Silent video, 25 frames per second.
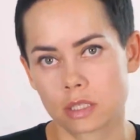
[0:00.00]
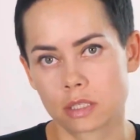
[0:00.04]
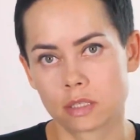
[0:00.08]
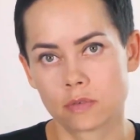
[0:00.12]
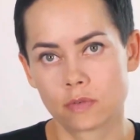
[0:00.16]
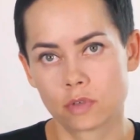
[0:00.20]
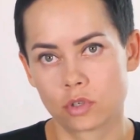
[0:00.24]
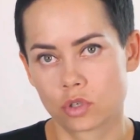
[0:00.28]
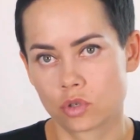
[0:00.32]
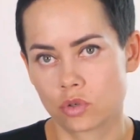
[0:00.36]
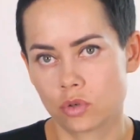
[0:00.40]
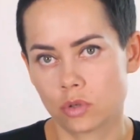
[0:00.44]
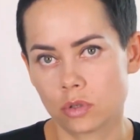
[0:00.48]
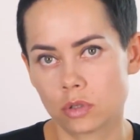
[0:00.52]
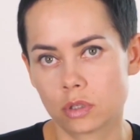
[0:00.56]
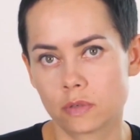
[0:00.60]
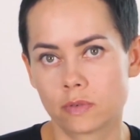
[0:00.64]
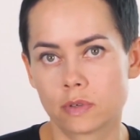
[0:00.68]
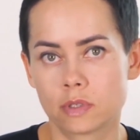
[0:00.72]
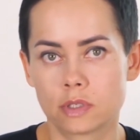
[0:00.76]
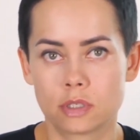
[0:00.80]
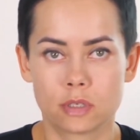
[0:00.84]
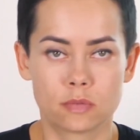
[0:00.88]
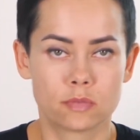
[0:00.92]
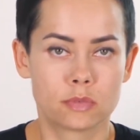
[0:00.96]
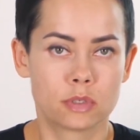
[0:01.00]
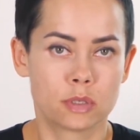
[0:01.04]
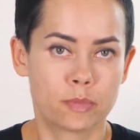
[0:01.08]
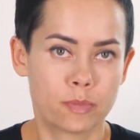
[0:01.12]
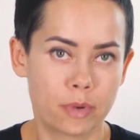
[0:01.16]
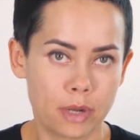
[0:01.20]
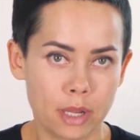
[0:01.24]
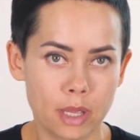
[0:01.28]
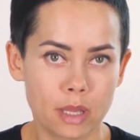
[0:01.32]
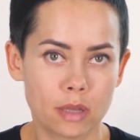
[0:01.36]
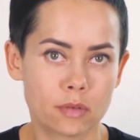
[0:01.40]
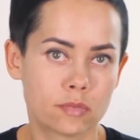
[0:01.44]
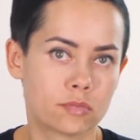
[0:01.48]
the more red and
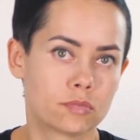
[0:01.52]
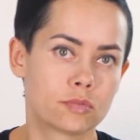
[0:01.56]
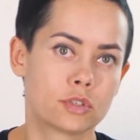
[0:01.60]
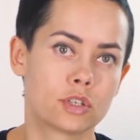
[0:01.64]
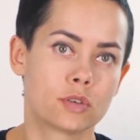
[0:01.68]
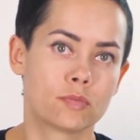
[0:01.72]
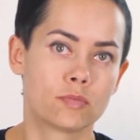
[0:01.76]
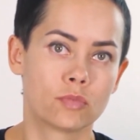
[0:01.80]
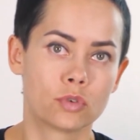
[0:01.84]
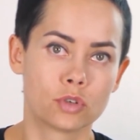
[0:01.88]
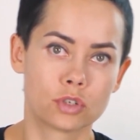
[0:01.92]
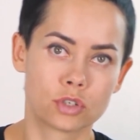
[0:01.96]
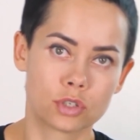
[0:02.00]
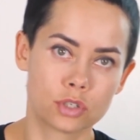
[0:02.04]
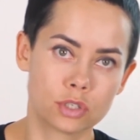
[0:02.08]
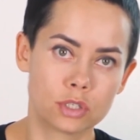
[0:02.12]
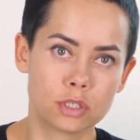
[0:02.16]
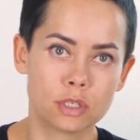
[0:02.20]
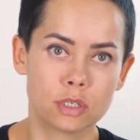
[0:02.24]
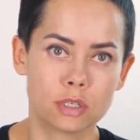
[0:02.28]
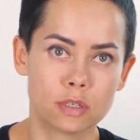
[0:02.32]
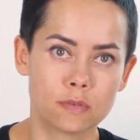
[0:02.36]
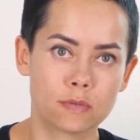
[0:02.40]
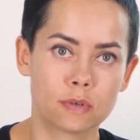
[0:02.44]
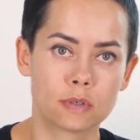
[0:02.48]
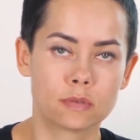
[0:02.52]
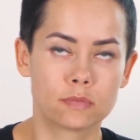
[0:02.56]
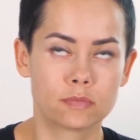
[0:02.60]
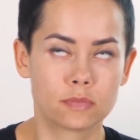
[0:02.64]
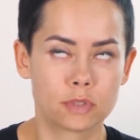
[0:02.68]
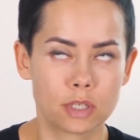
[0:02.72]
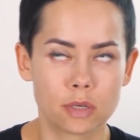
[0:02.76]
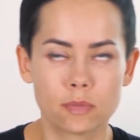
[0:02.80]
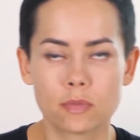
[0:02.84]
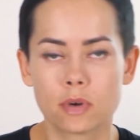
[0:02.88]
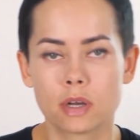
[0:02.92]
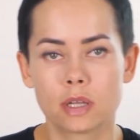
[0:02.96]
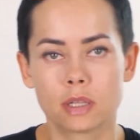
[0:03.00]
yellow, the warmer the
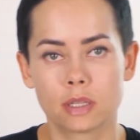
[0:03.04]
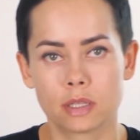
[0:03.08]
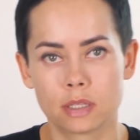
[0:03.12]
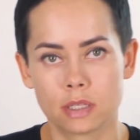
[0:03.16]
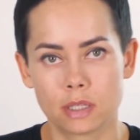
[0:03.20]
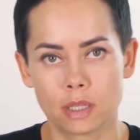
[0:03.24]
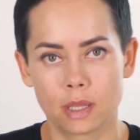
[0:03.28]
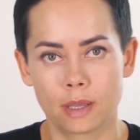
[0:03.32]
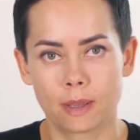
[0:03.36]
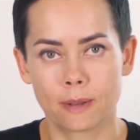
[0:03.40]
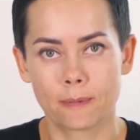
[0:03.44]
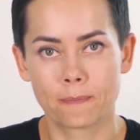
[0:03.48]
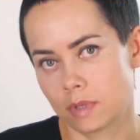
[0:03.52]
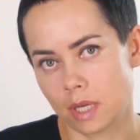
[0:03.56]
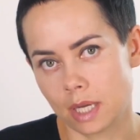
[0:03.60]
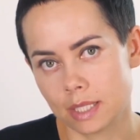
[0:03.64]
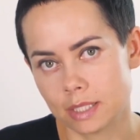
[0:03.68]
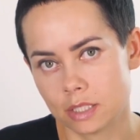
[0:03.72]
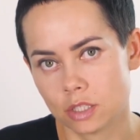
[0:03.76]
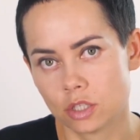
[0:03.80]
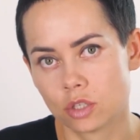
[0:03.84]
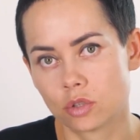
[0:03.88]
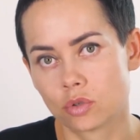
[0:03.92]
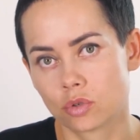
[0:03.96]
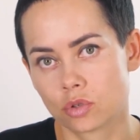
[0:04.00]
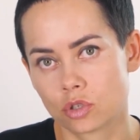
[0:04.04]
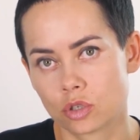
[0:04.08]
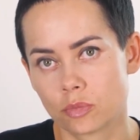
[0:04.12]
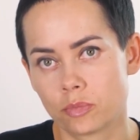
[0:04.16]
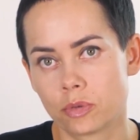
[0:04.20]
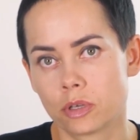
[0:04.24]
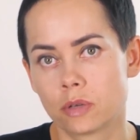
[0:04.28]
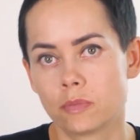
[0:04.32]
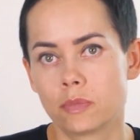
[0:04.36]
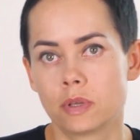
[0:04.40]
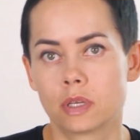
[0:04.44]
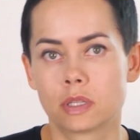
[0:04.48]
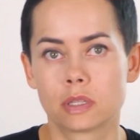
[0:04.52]
color, the more the same
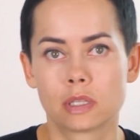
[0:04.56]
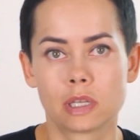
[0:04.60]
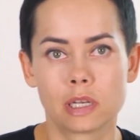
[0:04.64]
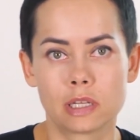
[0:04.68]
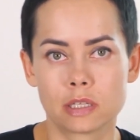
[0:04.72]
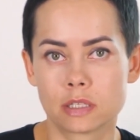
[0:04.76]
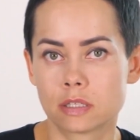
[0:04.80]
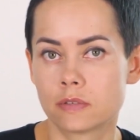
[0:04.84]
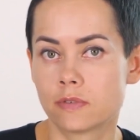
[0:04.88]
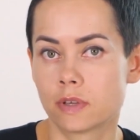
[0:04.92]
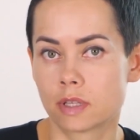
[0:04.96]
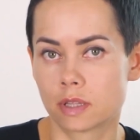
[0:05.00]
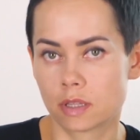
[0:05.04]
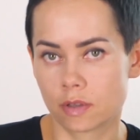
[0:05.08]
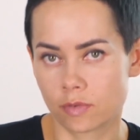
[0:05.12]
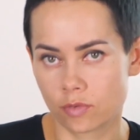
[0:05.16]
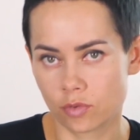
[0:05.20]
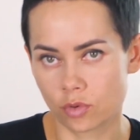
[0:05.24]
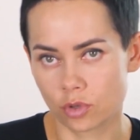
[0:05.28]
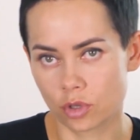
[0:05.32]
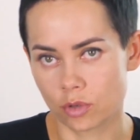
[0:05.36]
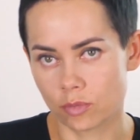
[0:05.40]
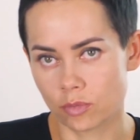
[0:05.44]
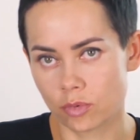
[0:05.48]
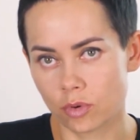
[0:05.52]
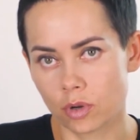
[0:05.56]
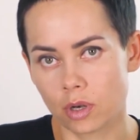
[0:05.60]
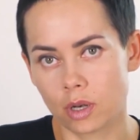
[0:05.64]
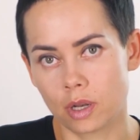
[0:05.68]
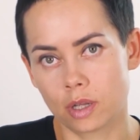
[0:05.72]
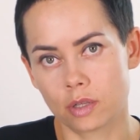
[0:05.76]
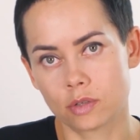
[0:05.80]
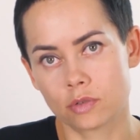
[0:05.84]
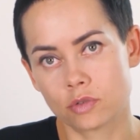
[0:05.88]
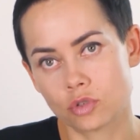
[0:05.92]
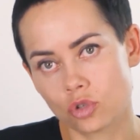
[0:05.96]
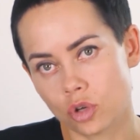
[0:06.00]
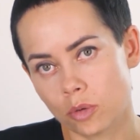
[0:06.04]
pigment or color on the shades
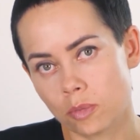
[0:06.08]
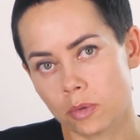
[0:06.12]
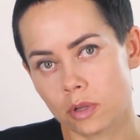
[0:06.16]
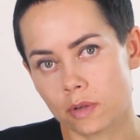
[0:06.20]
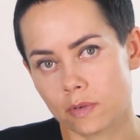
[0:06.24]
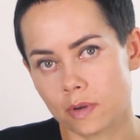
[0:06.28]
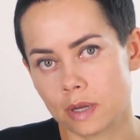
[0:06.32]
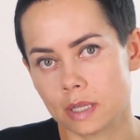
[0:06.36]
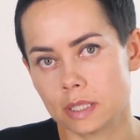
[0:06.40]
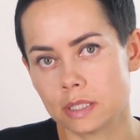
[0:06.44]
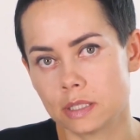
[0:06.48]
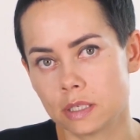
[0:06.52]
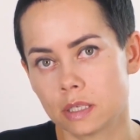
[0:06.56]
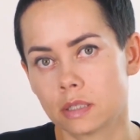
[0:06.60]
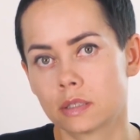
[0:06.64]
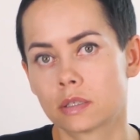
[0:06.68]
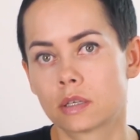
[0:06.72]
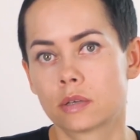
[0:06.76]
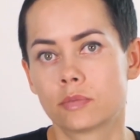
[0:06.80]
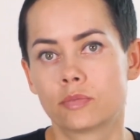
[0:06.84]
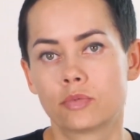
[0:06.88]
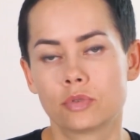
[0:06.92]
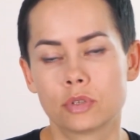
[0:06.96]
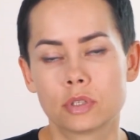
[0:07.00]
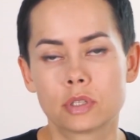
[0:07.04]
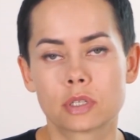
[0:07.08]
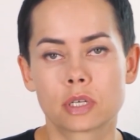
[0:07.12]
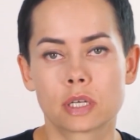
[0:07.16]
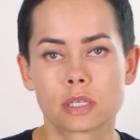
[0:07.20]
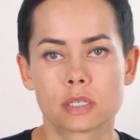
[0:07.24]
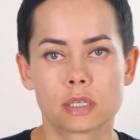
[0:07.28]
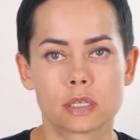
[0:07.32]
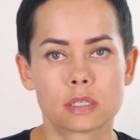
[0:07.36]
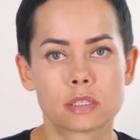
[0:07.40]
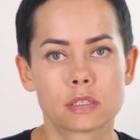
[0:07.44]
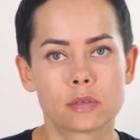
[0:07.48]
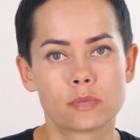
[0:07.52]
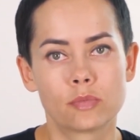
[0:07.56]
will seem colder
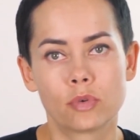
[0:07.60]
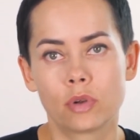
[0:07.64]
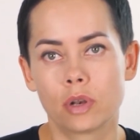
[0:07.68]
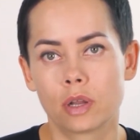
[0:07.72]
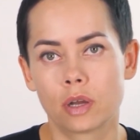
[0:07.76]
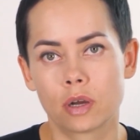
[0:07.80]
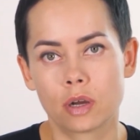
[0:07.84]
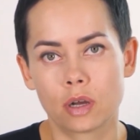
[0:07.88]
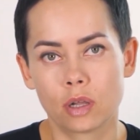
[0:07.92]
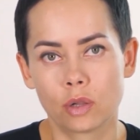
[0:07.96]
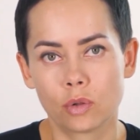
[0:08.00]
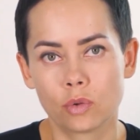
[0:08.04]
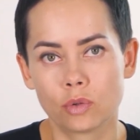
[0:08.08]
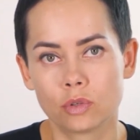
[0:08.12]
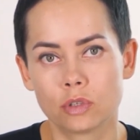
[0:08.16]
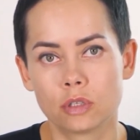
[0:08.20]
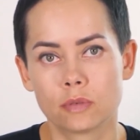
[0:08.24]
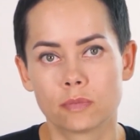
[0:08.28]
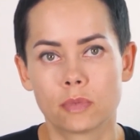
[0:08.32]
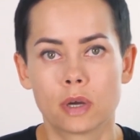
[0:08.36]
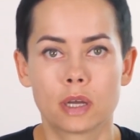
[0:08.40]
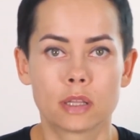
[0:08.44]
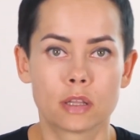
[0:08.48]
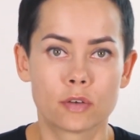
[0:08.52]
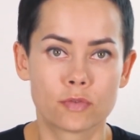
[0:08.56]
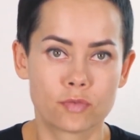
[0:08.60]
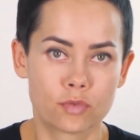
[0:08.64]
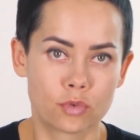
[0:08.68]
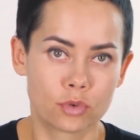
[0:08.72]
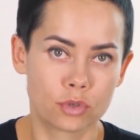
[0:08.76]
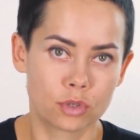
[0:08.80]
or warmer.